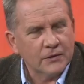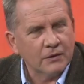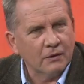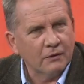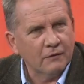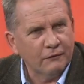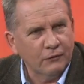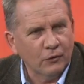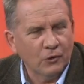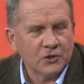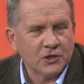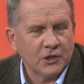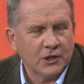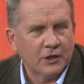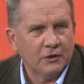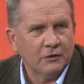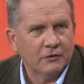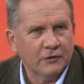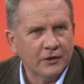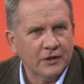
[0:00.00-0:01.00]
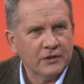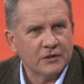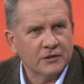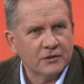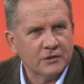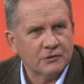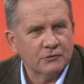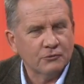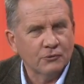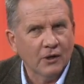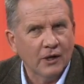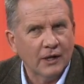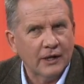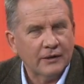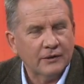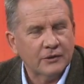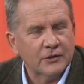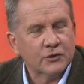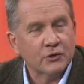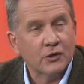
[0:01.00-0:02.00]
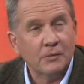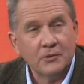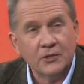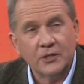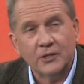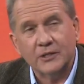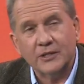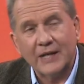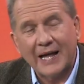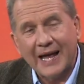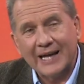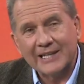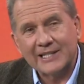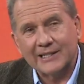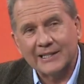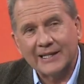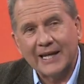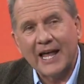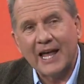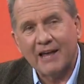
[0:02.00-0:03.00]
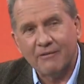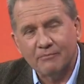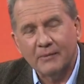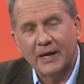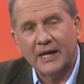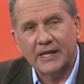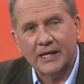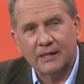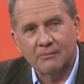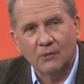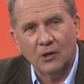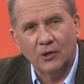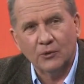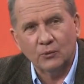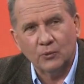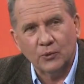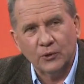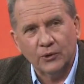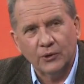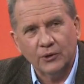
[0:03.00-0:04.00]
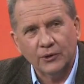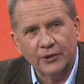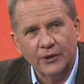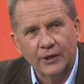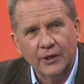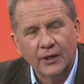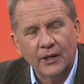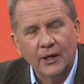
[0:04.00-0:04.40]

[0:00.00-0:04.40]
So unfortunately, your thesis is right. The scriptures actually have made our modern world.